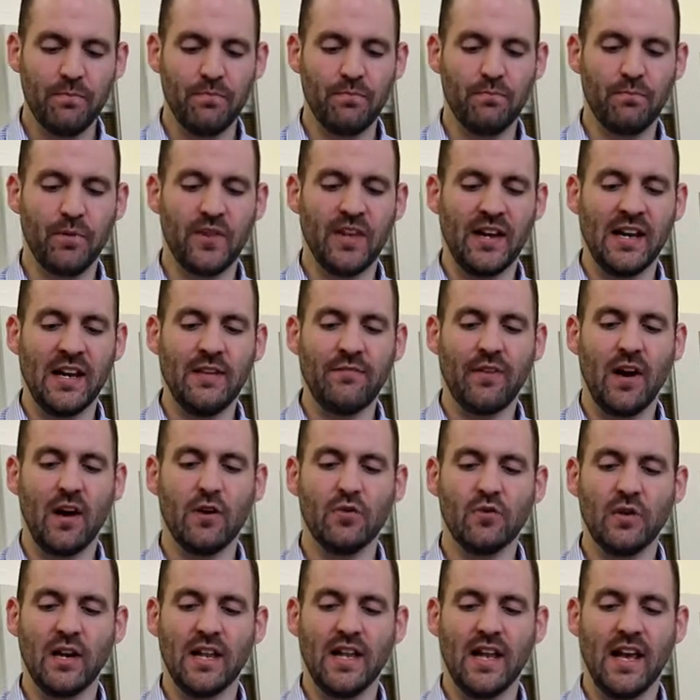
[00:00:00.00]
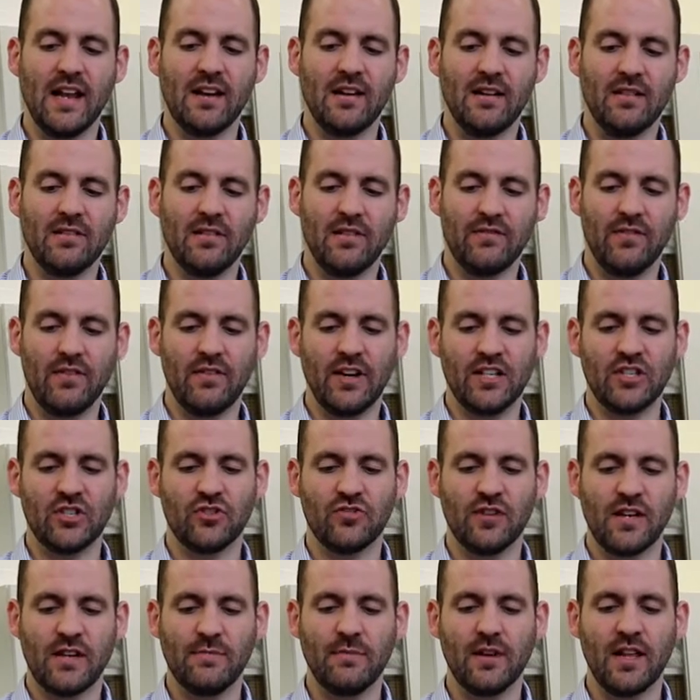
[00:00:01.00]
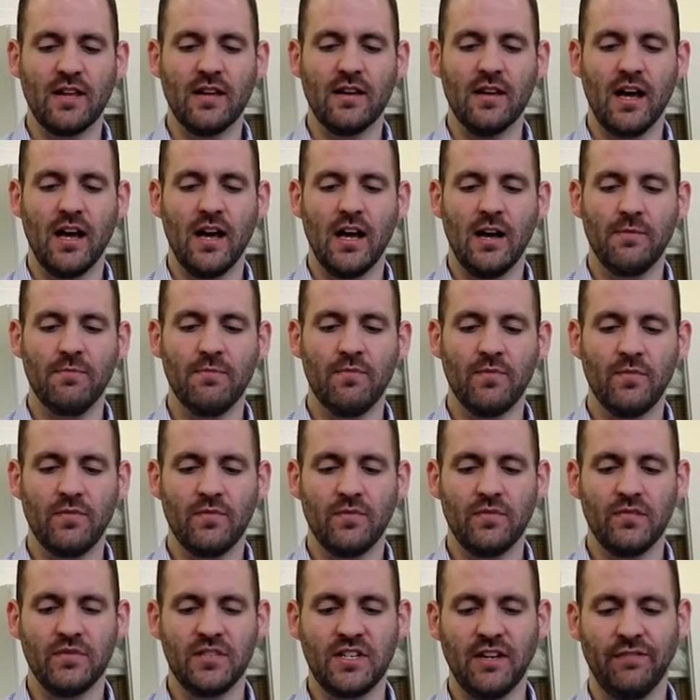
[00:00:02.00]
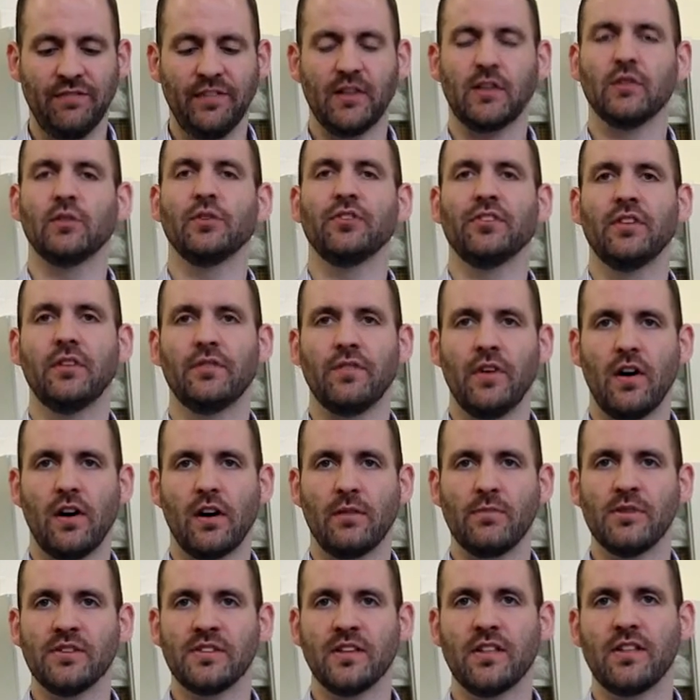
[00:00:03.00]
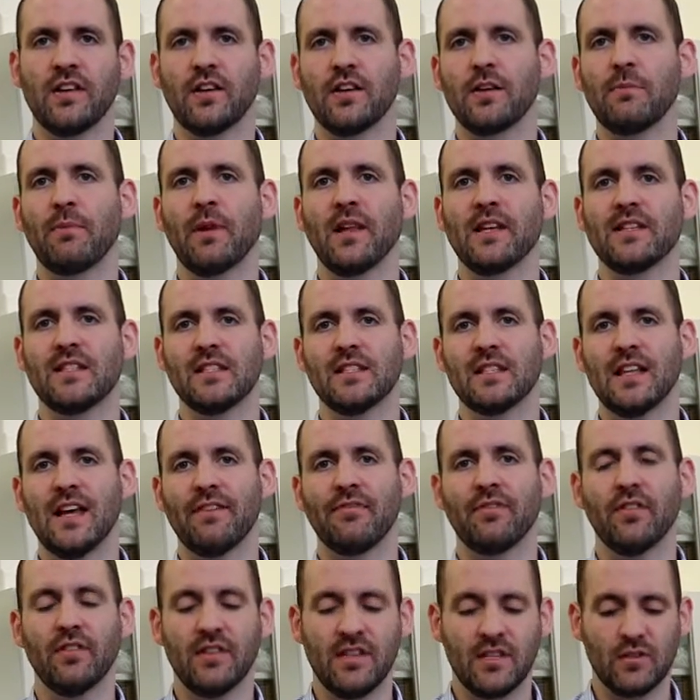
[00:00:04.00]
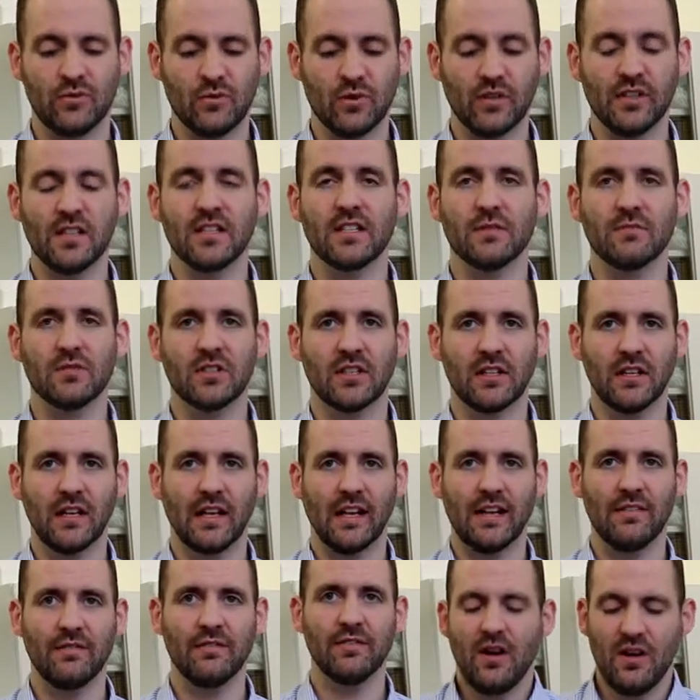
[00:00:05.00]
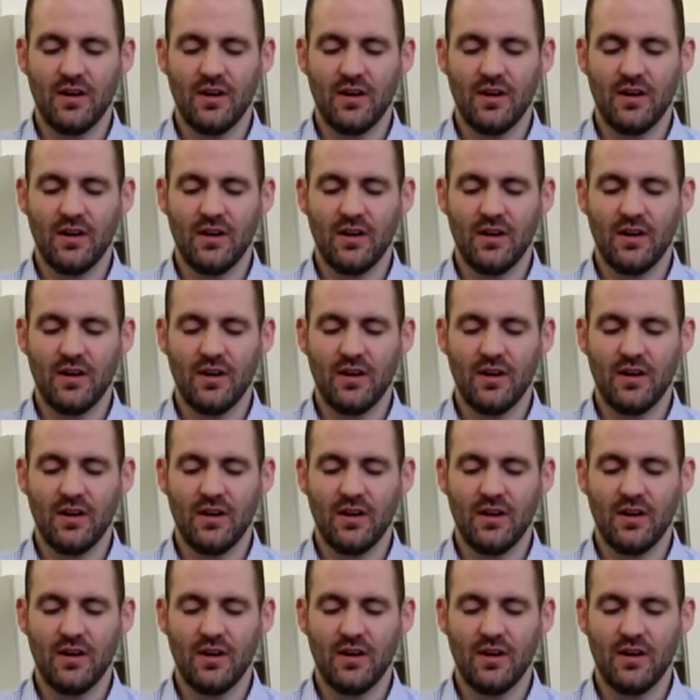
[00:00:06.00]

But they live only in extremely difficult environments are the only places left that these organisms can live.